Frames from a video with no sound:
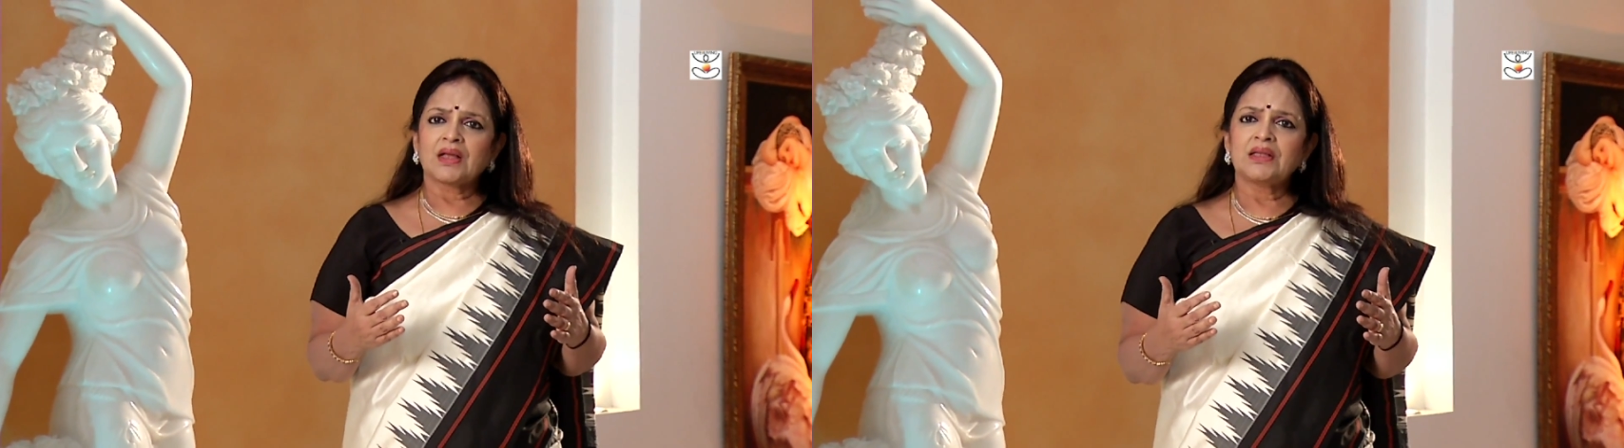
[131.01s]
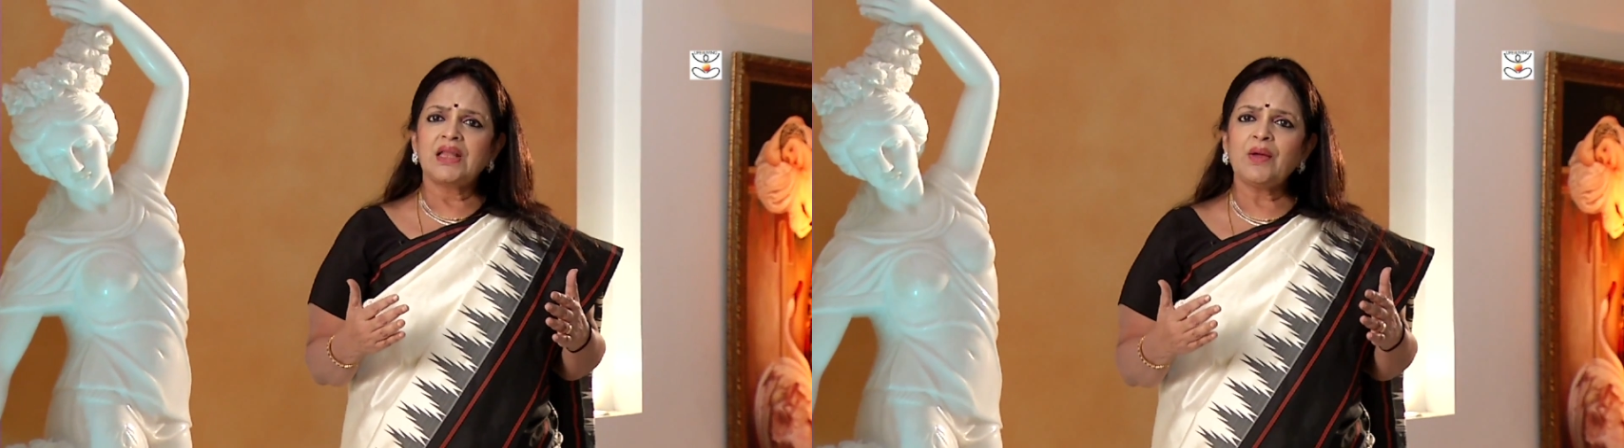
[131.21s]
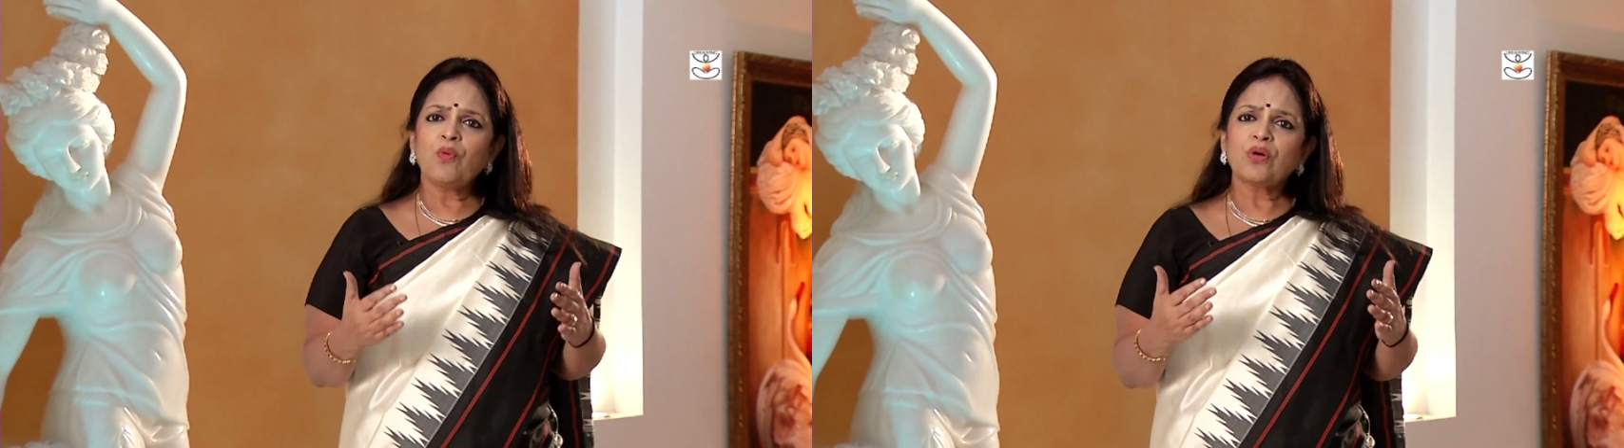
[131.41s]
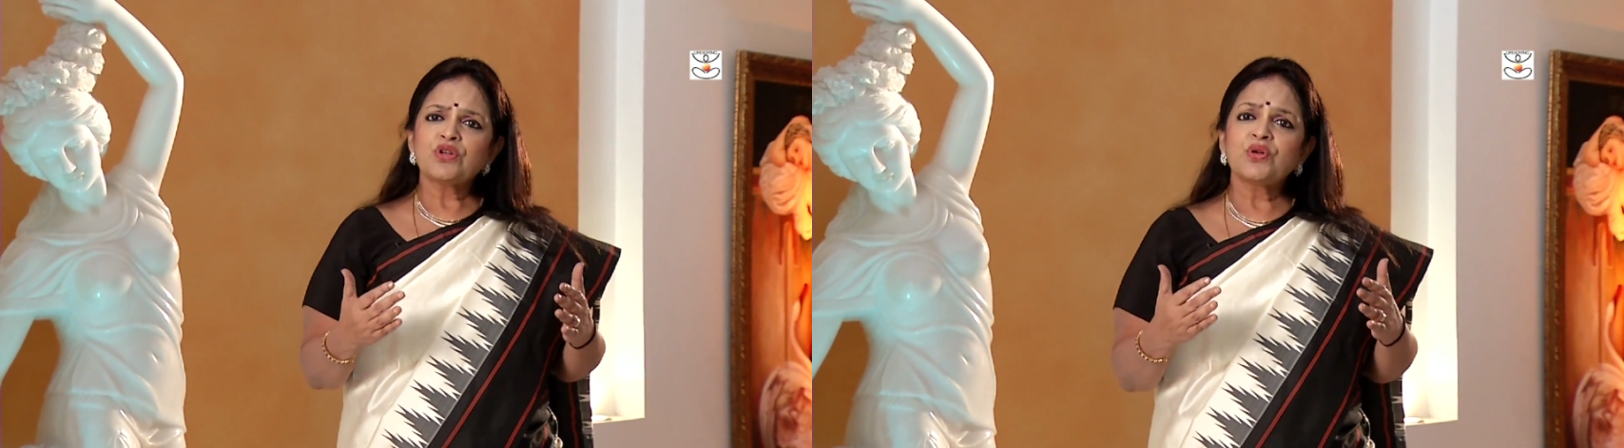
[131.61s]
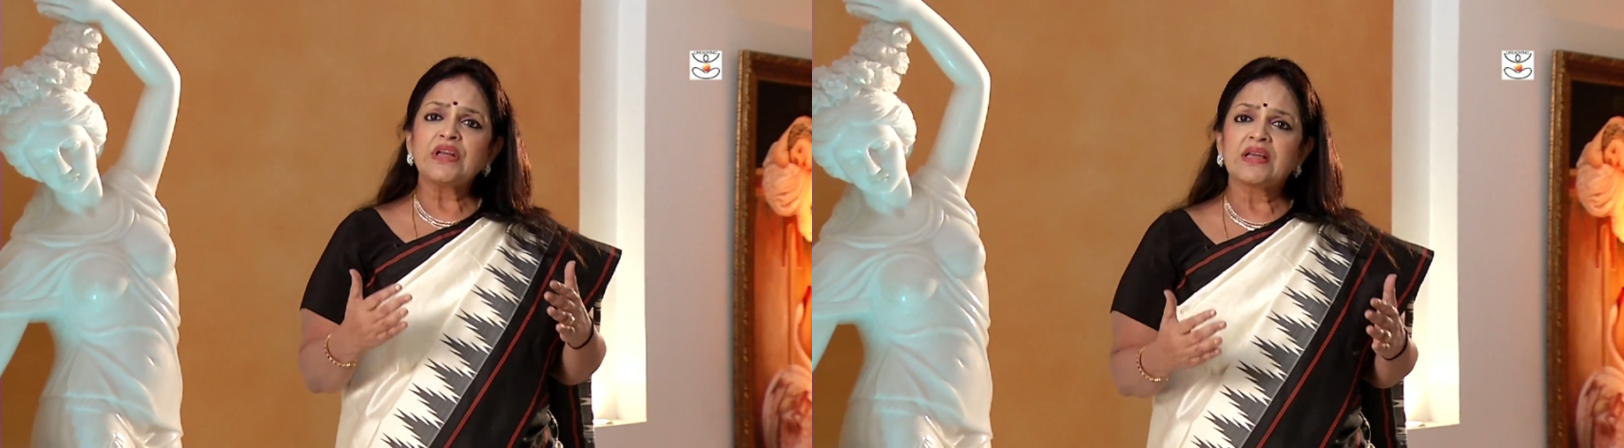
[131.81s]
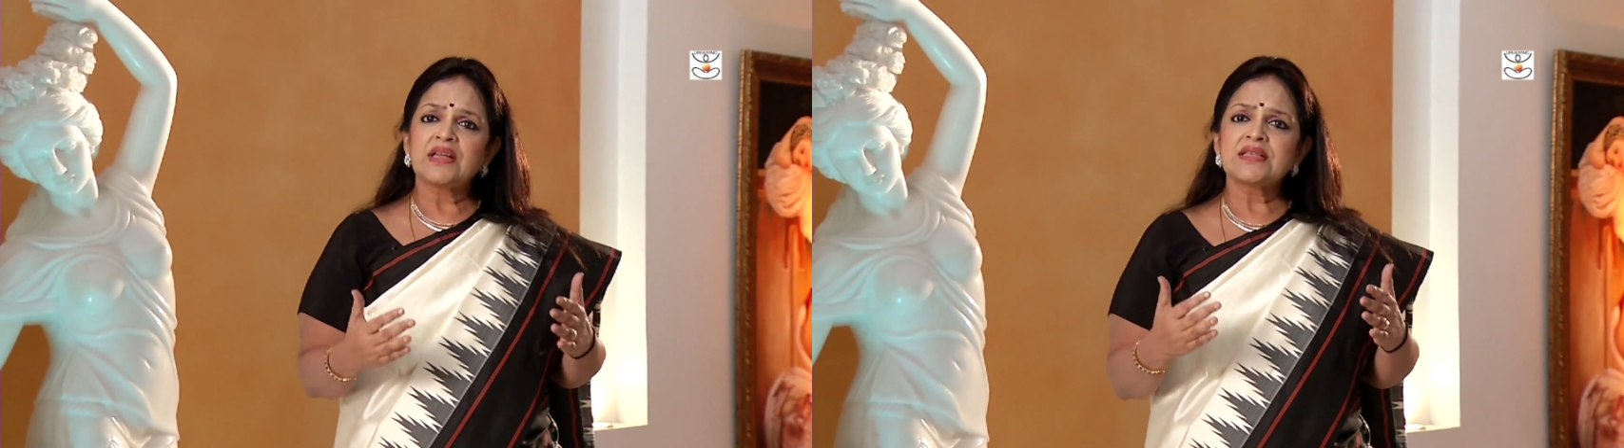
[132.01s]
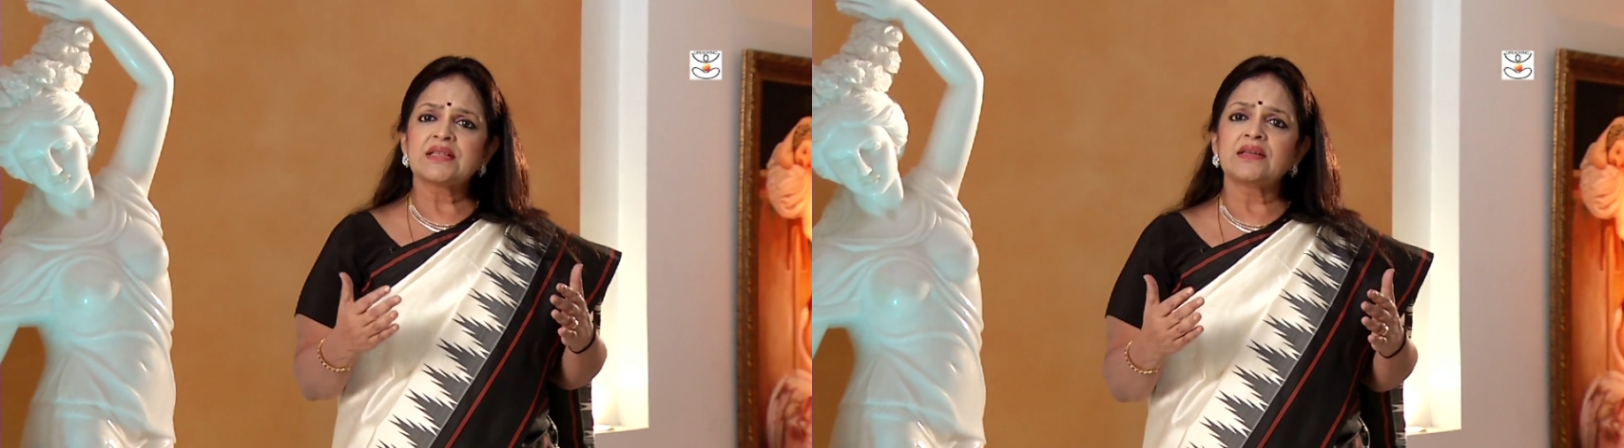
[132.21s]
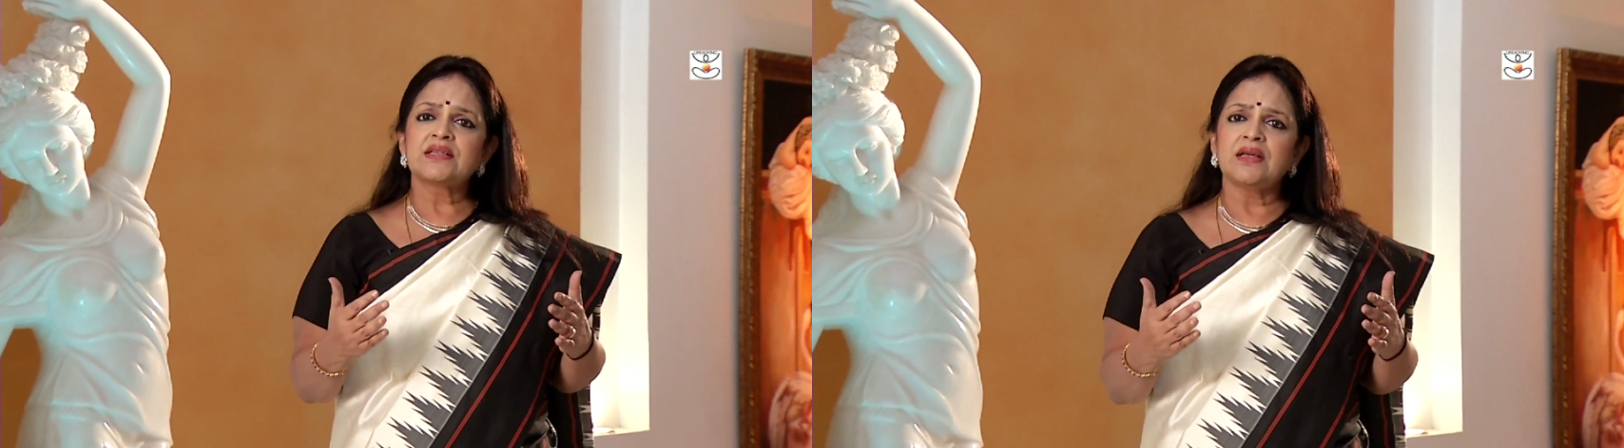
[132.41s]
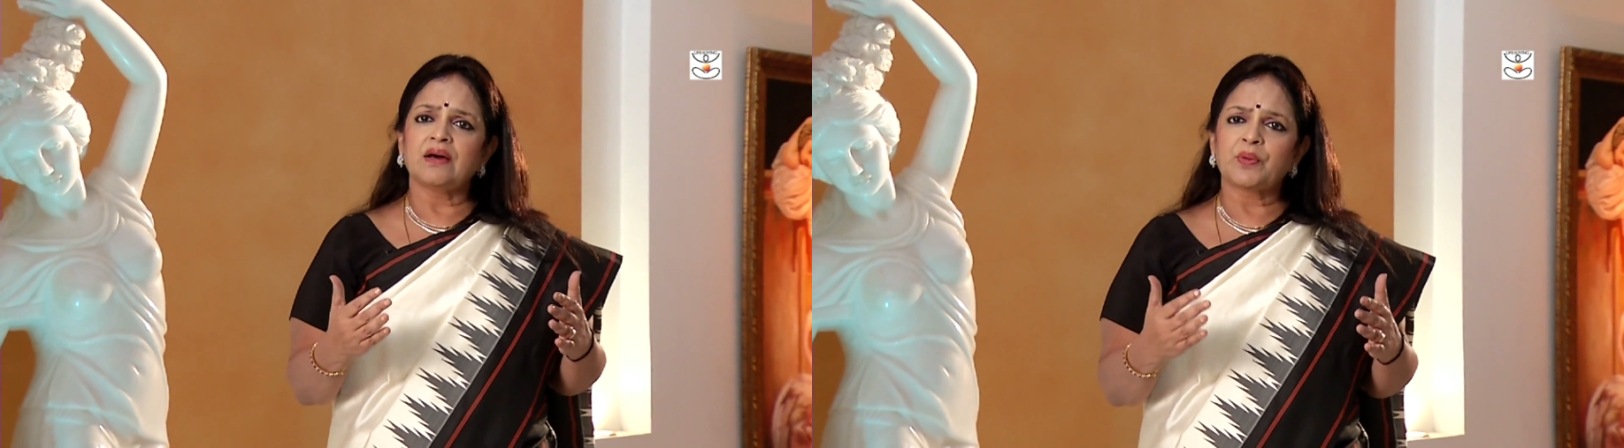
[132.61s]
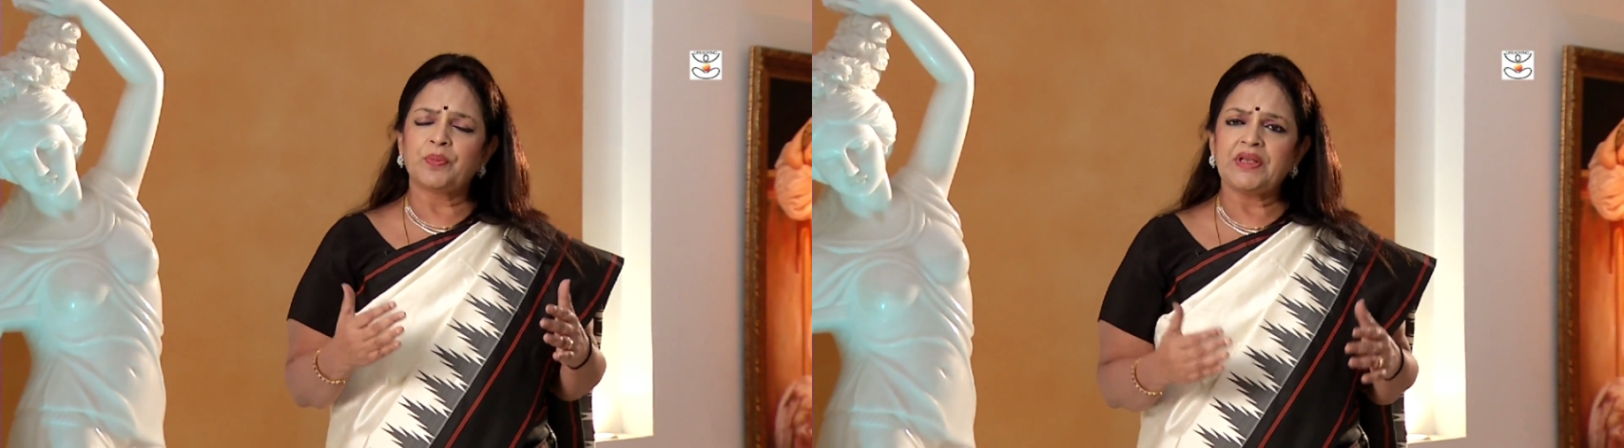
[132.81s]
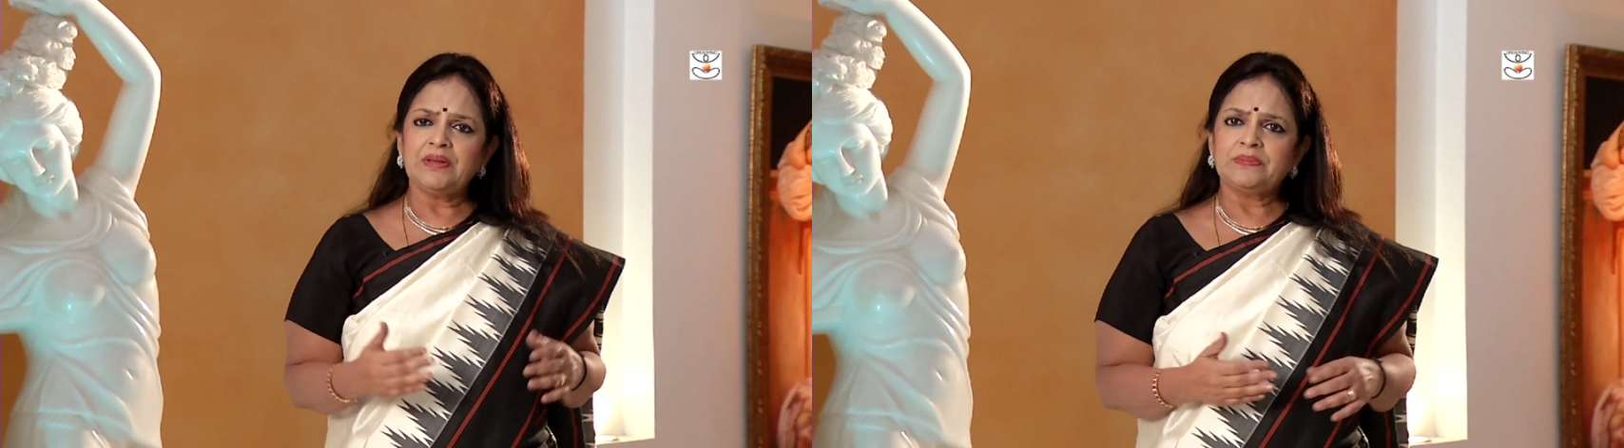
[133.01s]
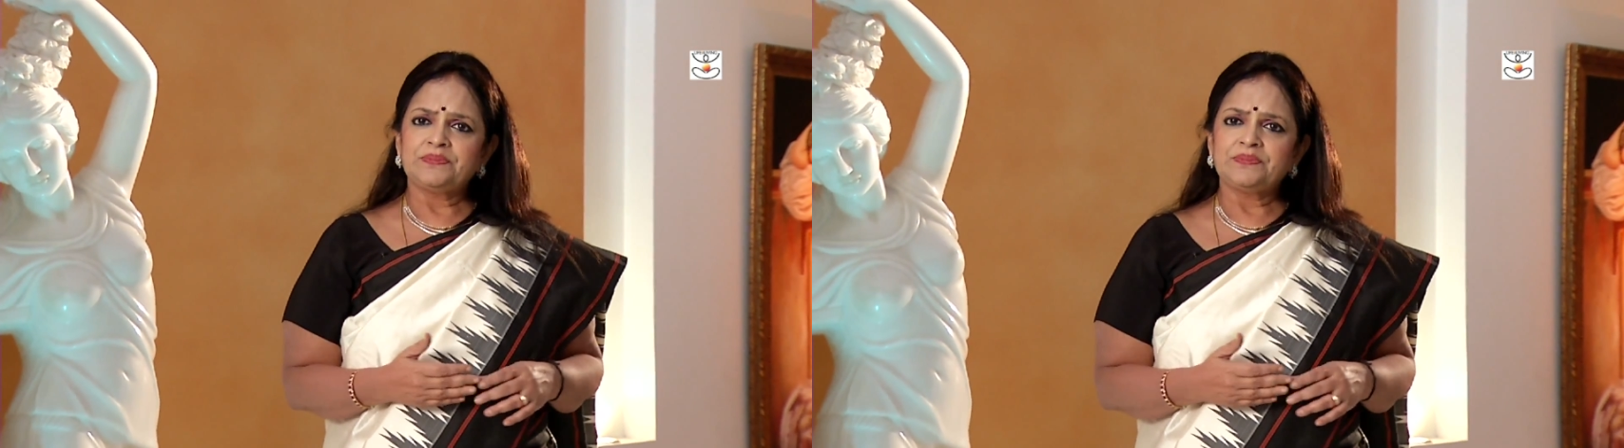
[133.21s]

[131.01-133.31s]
they want to increase their TRP.